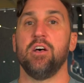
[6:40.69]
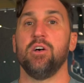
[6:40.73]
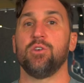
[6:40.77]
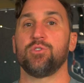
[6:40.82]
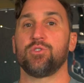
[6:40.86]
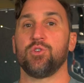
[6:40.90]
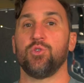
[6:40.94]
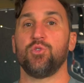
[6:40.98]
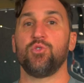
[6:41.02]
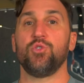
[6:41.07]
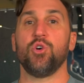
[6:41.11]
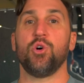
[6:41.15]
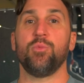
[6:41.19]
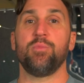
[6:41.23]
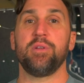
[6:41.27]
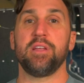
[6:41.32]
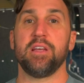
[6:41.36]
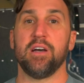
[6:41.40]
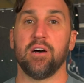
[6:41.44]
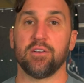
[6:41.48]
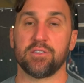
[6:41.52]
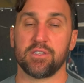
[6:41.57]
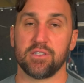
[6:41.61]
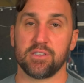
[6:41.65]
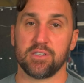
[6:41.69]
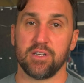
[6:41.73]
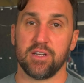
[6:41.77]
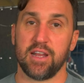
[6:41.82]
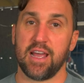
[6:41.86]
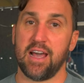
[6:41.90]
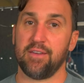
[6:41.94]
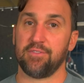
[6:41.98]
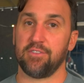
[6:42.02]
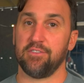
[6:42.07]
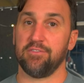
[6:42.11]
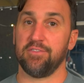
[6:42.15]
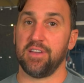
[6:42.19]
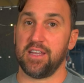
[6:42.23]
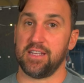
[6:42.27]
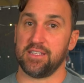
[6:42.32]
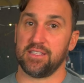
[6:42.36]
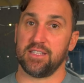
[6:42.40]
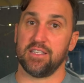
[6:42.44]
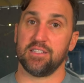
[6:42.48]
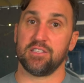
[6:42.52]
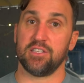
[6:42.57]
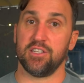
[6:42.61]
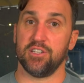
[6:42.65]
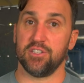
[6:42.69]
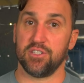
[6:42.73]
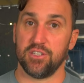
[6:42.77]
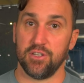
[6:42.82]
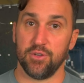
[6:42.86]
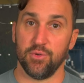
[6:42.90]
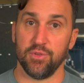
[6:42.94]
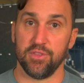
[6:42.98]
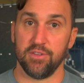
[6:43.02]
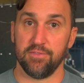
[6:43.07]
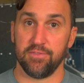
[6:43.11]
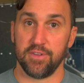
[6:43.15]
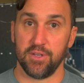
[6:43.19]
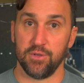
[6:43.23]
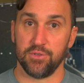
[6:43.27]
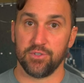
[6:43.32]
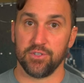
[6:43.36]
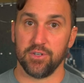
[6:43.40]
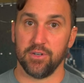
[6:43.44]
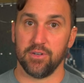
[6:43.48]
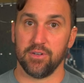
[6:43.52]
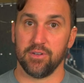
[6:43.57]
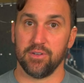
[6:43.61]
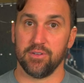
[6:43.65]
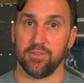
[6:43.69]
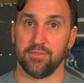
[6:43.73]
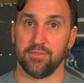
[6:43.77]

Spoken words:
so nobody else is gonna have to face this issue in the future.